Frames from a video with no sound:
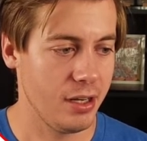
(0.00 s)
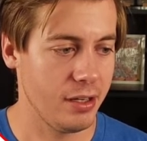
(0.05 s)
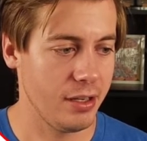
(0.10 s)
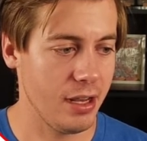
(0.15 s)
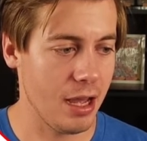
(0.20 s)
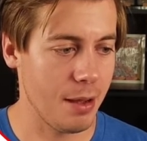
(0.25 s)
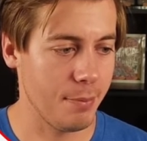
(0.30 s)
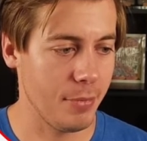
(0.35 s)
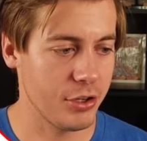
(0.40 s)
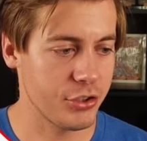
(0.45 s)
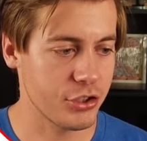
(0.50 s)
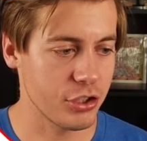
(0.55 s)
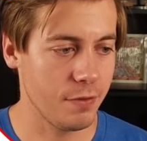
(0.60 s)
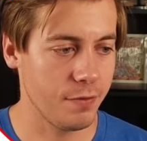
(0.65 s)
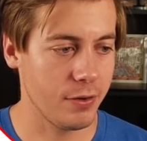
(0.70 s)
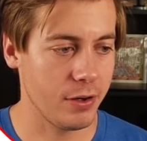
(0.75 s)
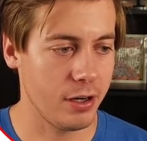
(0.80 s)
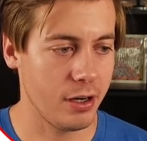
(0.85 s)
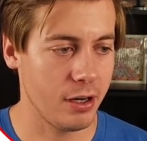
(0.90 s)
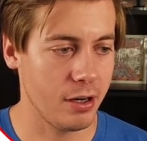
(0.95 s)
Not much
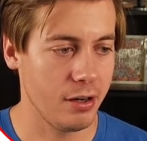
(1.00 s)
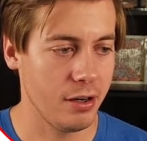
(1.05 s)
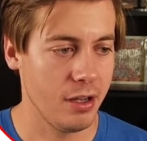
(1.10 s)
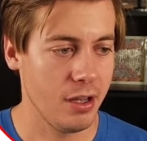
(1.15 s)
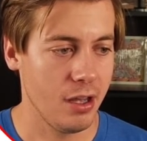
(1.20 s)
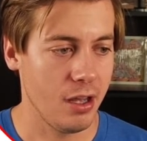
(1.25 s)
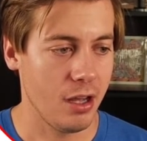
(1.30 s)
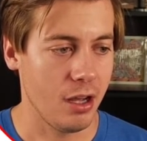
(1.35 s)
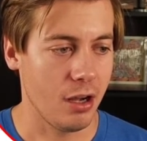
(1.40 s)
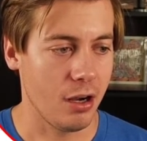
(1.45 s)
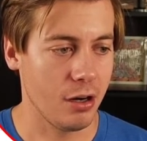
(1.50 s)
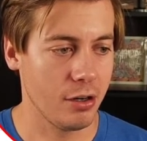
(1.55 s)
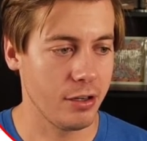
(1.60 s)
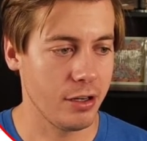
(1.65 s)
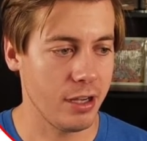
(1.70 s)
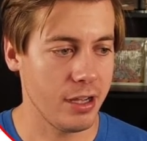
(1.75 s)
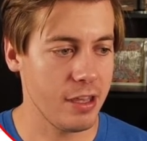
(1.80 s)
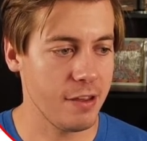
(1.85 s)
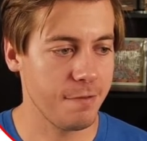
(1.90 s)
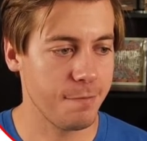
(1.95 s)
over here. Our
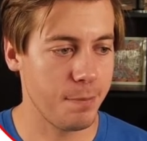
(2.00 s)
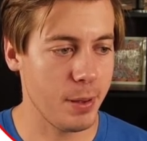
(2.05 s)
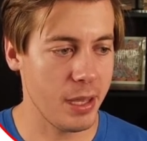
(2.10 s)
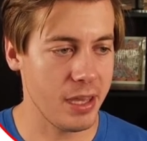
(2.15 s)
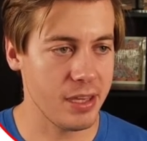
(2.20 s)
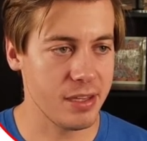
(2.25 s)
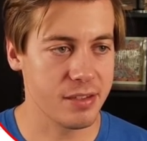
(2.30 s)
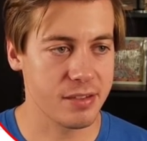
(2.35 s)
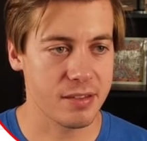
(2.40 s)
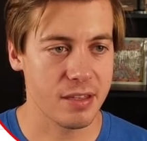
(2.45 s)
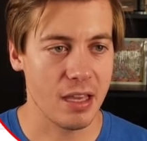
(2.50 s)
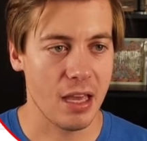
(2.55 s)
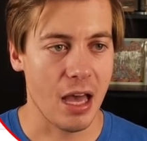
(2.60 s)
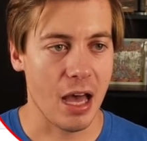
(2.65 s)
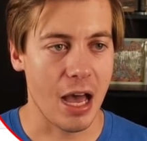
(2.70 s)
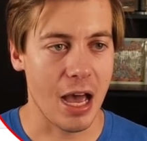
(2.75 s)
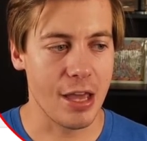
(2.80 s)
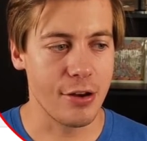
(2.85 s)
naive Bayes,